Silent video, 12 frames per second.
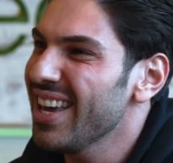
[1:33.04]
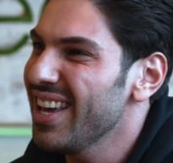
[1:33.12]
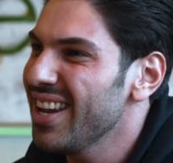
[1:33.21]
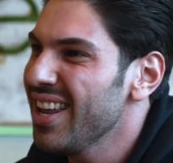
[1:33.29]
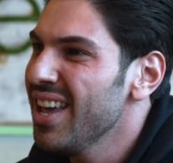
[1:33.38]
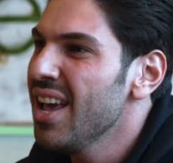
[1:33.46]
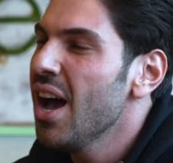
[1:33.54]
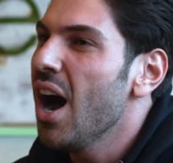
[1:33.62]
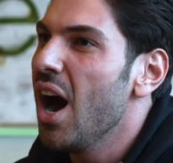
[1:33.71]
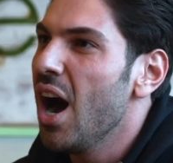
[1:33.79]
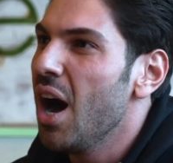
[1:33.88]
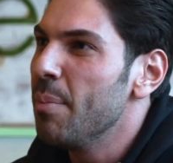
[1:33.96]
it. Yeah.
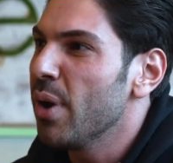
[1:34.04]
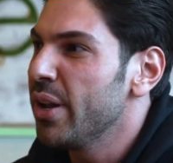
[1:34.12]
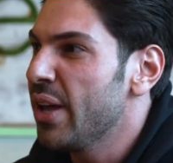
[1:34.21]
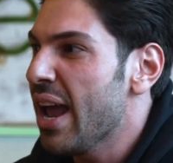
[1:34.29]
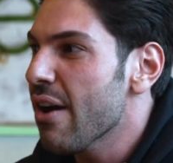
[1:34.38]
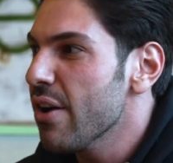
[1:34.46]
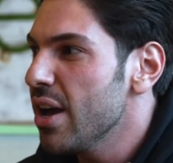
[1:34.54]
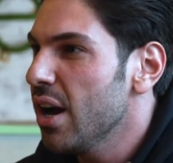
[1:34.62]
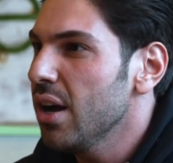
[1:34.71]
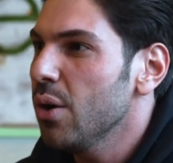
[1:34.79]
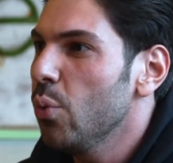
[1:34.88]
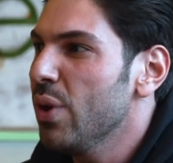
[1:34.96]
In the
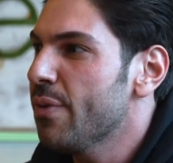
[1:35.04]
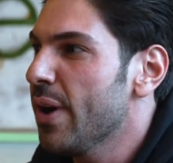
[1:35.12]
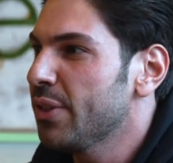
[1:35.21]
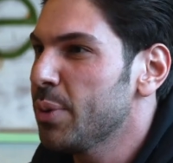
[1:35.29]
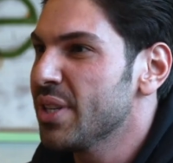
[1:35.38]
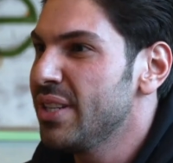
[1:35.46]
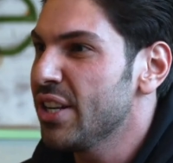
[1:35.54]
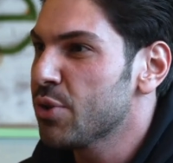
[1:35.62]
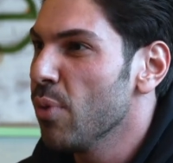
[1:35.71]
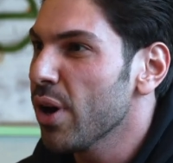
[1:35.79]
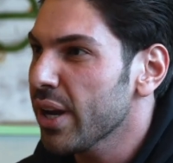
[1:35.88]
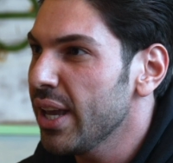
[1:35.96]
area. We felt it was a niche
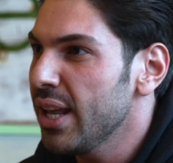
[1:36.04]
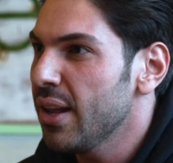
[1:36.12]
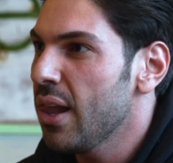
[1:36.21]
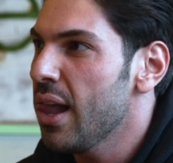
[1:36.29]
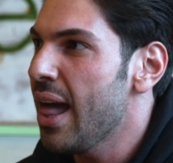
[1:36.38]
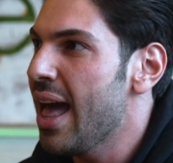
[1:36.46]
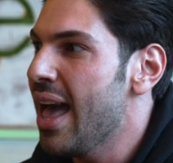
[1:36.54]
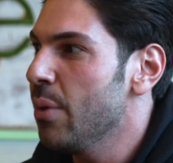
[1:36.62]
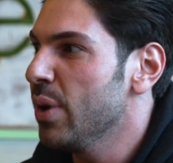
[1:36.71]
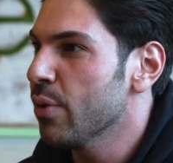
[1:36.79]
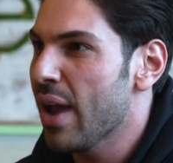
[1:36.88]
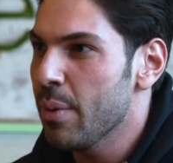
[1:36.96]
market, and
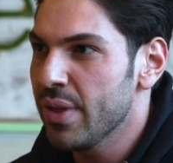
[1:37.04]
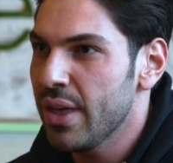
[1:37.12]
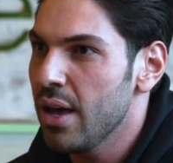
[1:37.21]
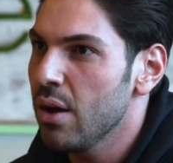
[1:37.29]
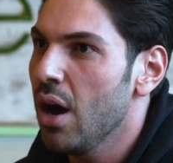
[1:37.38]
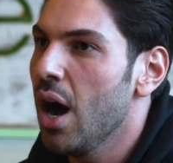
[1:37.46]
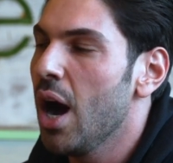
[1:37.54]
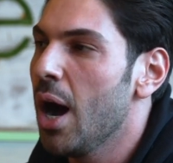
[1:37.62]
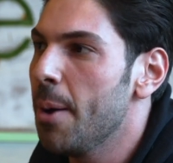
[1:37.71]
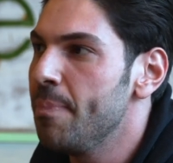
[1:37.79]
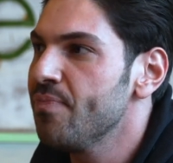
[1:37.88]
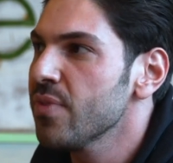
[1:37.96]
we ran with it.
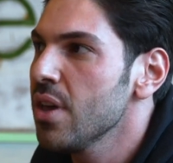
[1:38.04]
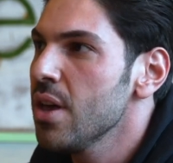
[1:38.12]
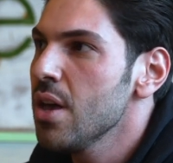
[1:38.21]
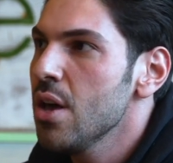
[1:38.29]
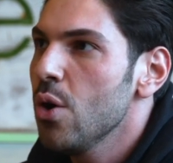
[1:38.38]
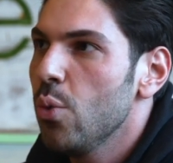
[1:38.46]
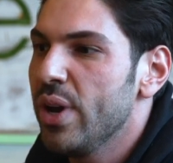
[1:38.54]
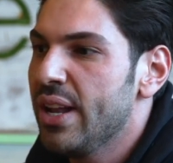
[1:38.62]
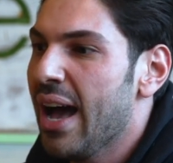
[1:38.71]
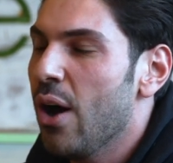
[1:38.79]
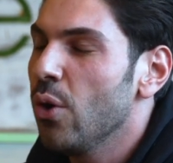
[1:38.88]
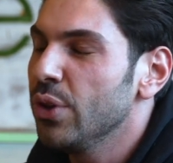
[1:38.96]
We
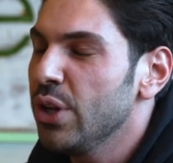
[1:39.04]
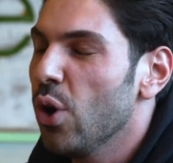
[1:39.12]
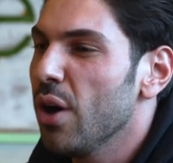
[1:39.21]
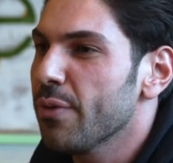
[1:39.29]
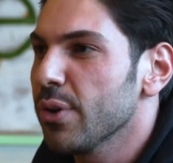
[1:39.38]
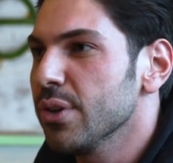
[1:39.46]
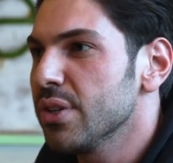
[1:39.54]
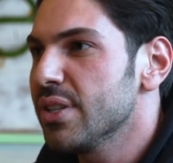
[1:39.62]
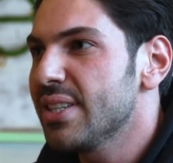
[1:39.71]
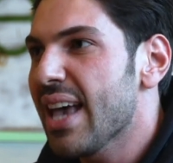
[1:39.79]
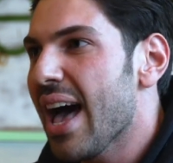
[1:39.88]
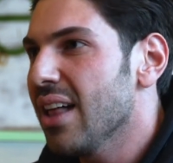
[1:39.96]
not only offer
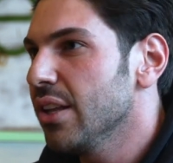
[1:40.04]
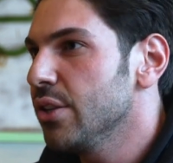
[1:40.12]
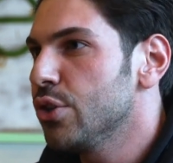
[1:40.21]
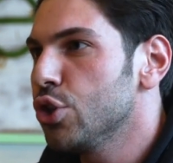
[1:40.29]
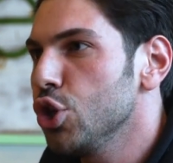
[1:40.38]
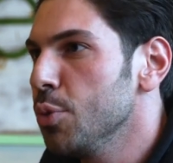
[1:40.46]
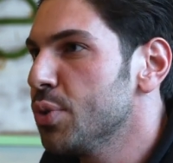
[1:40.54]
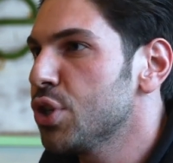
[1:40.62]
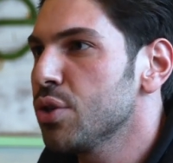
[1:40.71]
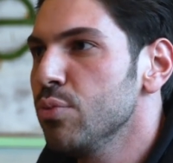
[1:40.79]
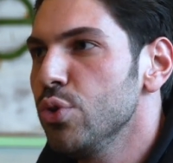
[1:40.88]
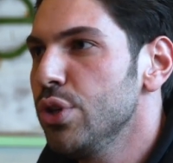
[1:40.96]
salads,
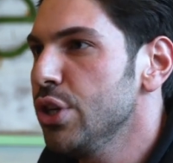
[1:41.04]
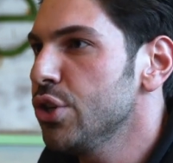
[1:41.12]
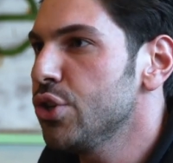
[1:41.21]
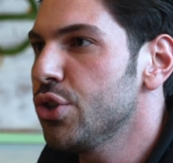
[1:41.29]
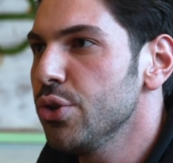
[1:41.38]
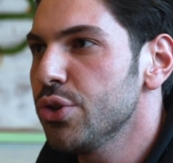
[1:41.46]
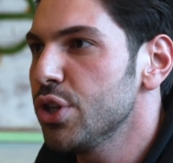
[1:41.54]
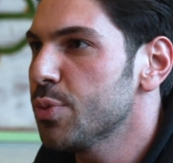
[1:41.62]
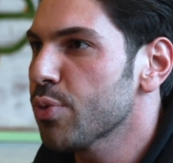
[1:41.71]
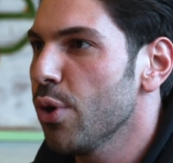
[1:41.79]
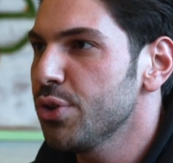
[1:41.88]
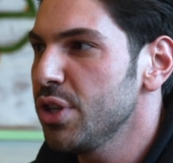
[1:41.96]
soups, smoothies, juices,
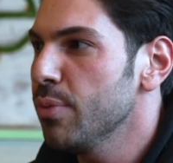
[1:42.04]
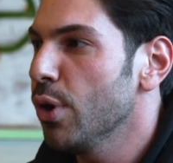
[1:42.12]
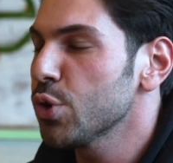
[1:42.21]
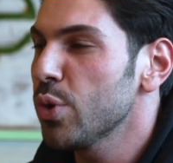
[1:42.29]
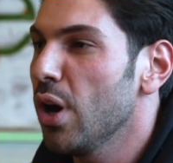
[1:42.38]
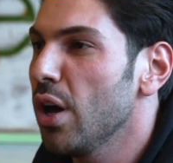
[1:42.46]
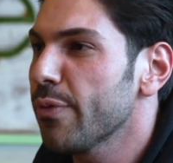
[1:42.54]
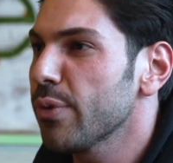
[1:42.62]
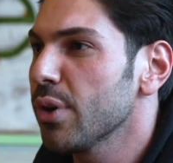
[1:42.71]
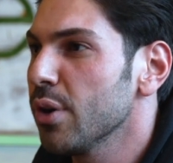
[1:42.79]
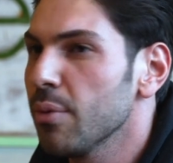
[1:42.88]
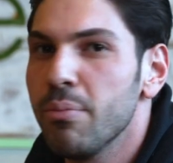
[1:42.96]
protein bowls, we
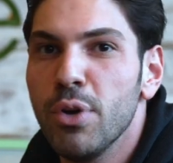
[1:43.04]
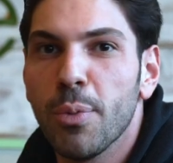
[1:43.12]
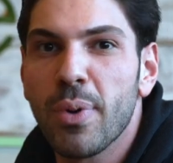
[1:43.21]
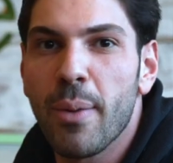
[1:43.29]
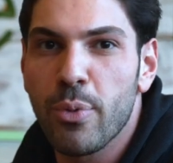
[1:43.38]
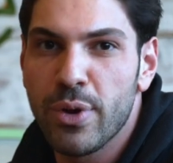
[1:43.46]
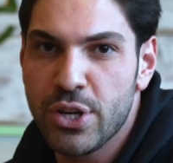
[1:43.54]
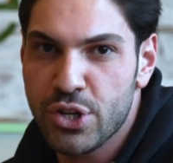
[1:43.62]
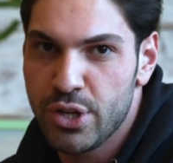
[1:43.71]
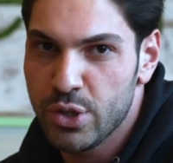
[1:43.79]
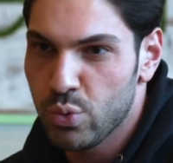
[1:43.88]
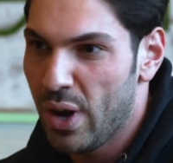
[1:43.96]
offer meal
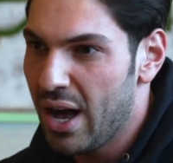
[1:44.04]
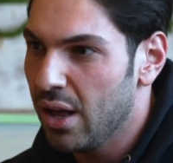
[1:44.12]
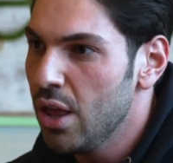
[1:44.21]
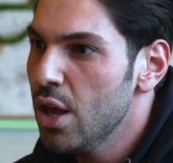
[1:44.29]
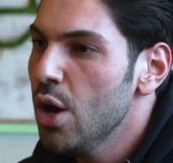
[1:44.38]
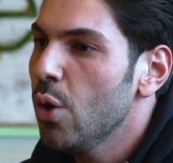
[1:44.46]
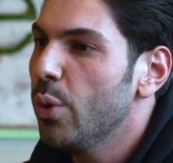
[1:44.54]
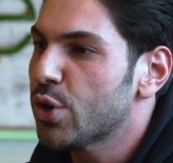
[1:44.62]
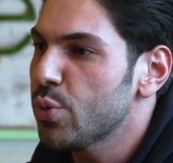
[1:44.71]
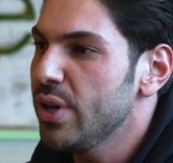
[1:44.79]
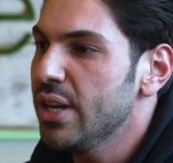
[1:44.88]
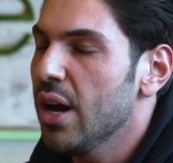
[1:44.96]
preparation as well,
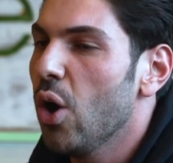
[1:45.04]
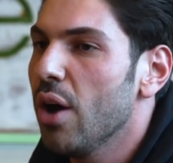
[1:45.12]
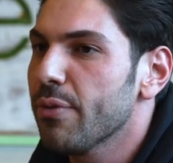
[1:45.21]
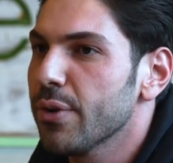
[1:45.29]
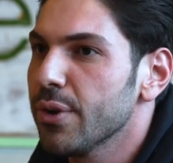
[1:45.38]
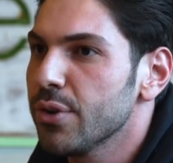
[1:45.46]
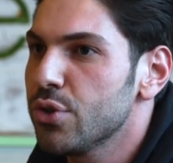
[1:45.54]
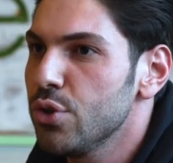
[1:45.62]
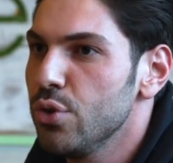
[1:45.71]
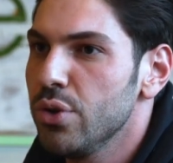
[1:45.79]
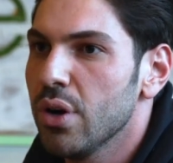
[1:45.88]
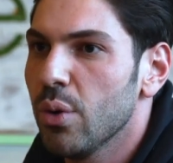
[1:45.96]
which we offer
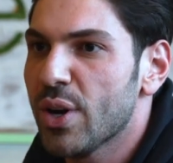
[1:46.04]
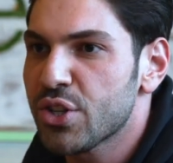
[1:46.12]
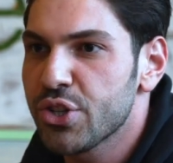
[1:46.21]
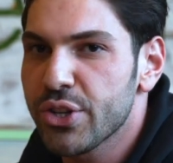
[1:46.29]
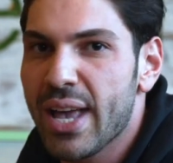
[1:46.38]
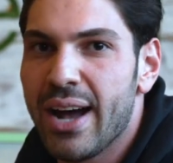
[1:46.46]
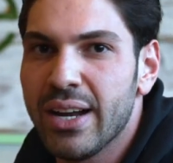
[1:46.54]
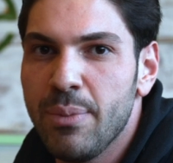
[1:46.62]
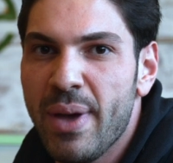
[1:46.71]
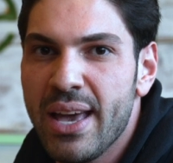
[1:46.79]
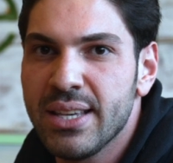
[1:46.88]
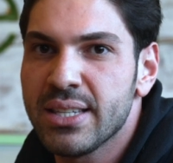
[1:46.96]
to the Westchester County
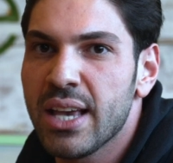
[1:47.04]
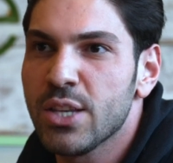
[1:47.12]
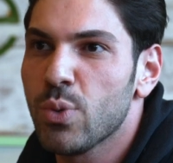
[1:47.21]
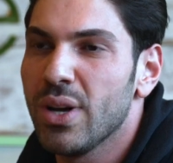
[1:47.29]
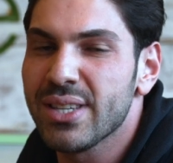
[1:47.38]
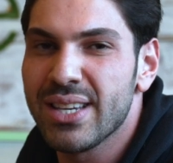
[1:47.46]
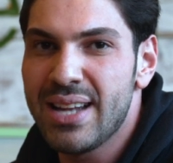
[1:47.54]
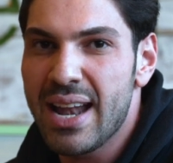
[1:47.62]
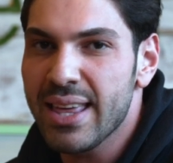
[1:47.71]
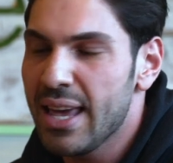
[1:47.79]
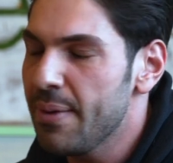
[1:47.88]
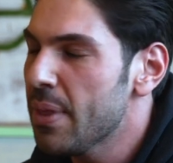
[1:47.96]
base as well as
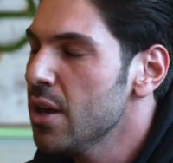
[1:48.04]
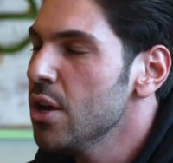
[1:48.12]
Connecticut